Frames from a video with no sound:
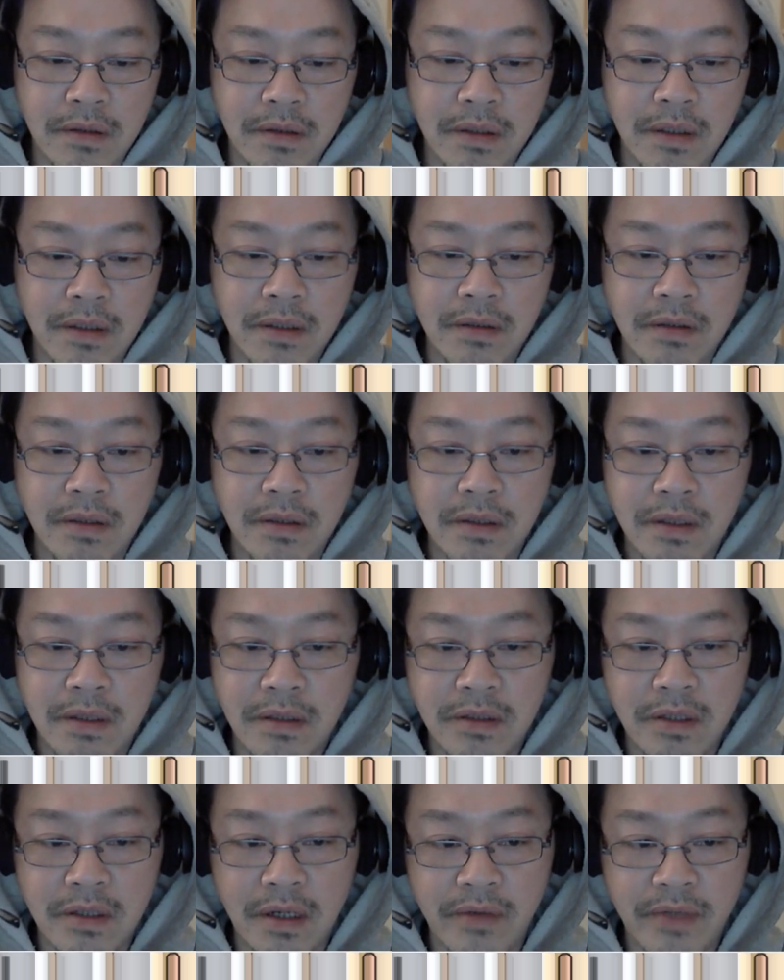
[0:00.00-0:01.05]
oh, this is
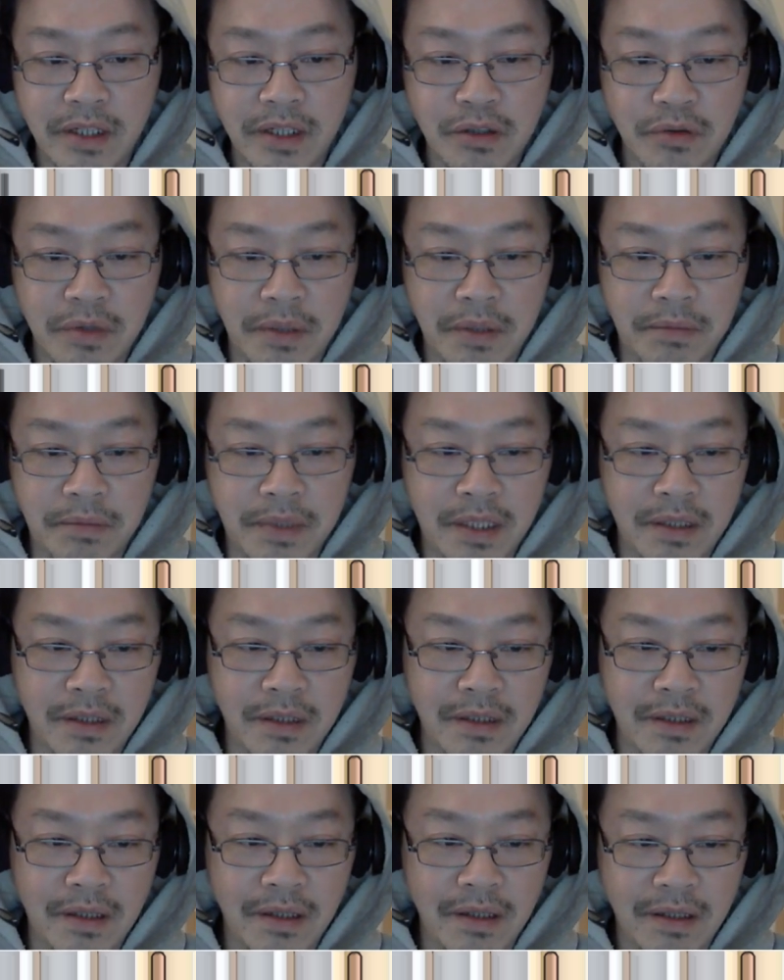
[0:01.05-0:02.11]

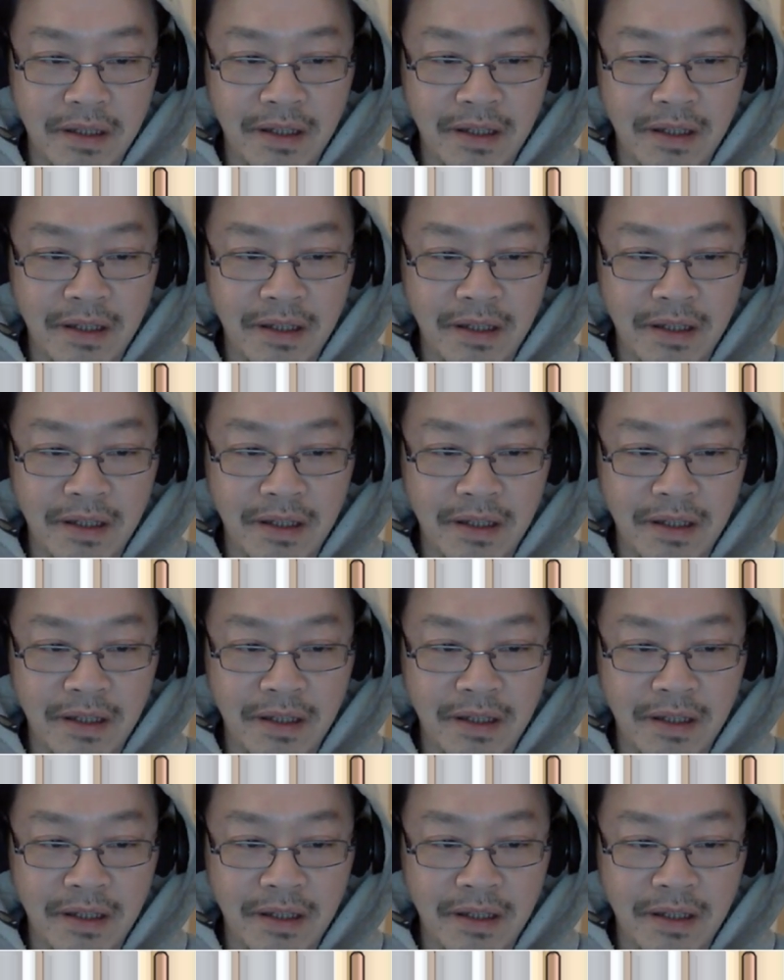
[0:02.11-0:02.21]
JavaScript.